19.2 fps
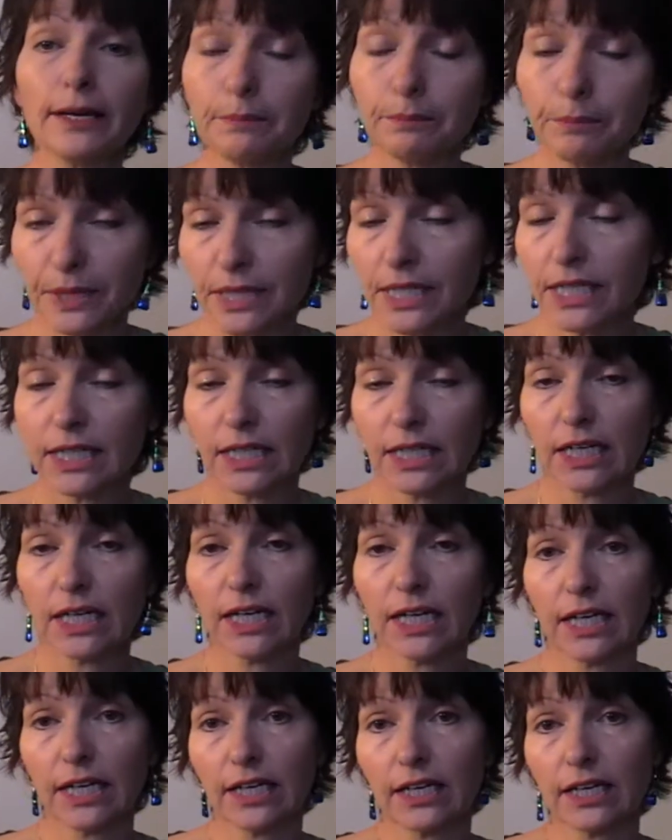
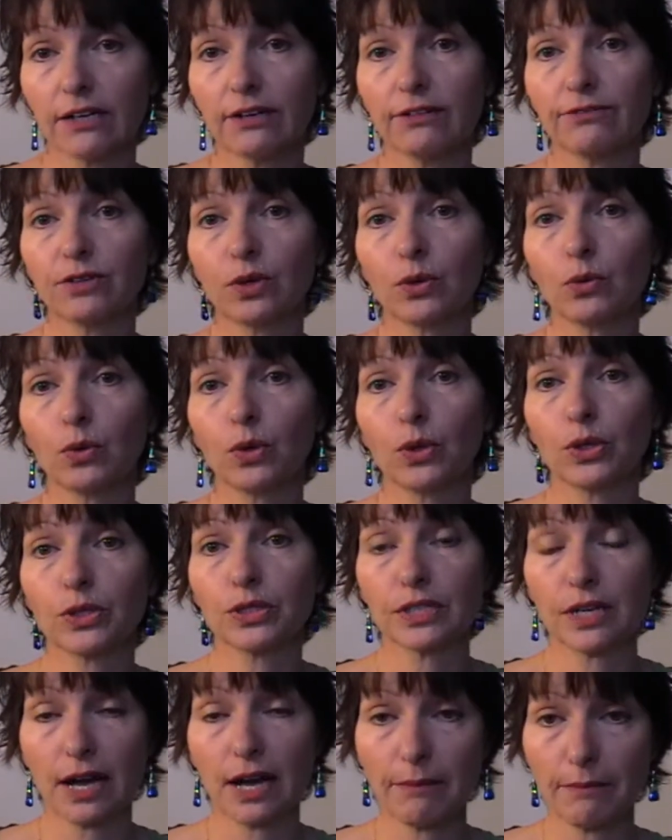particularly if it
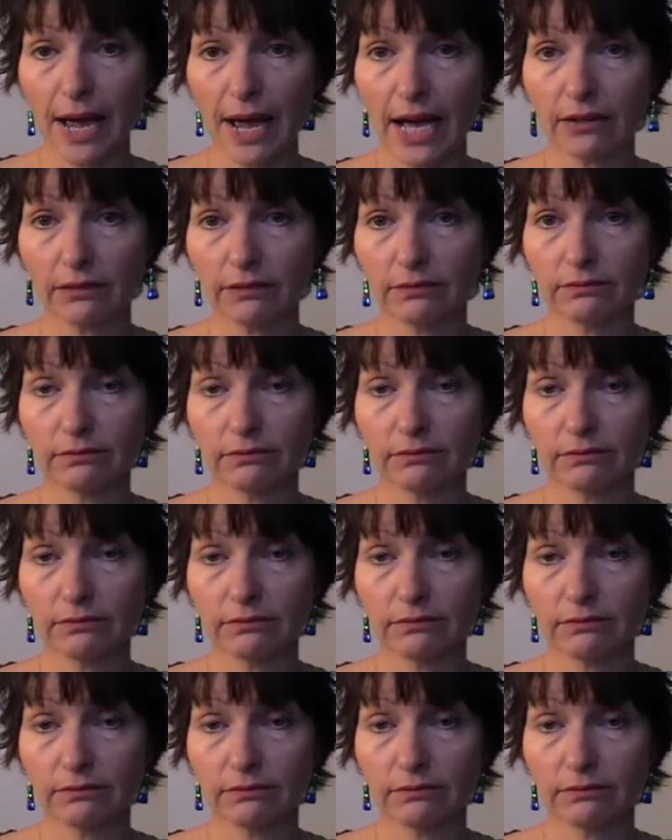was about